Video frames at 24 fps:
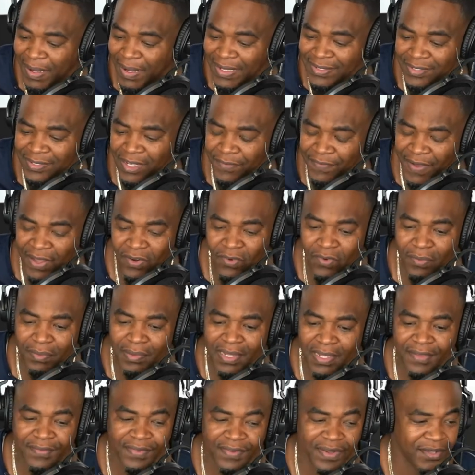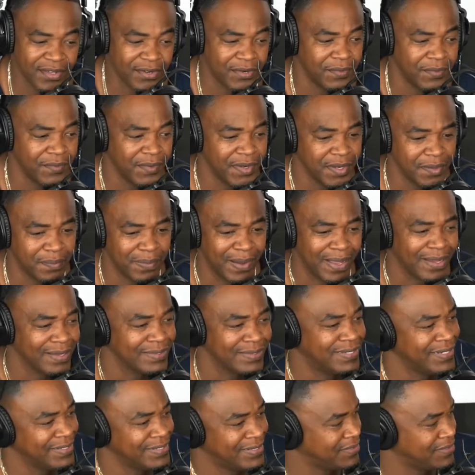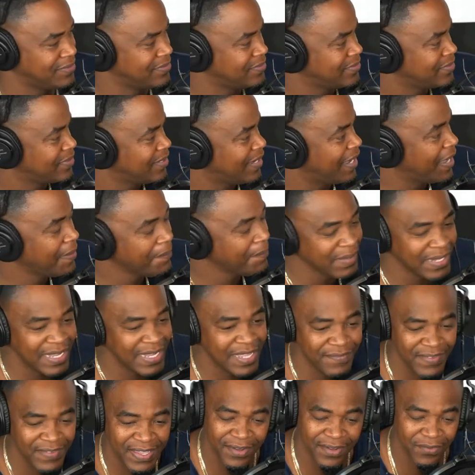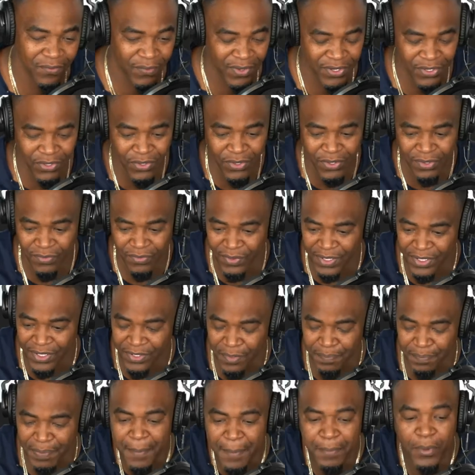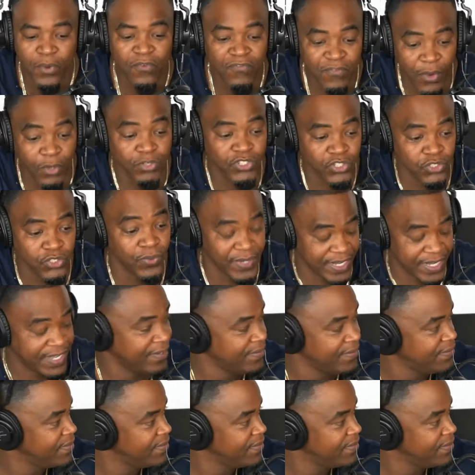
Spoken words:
Myself, I don't believe in a career politician. I believe in when the people vote you in,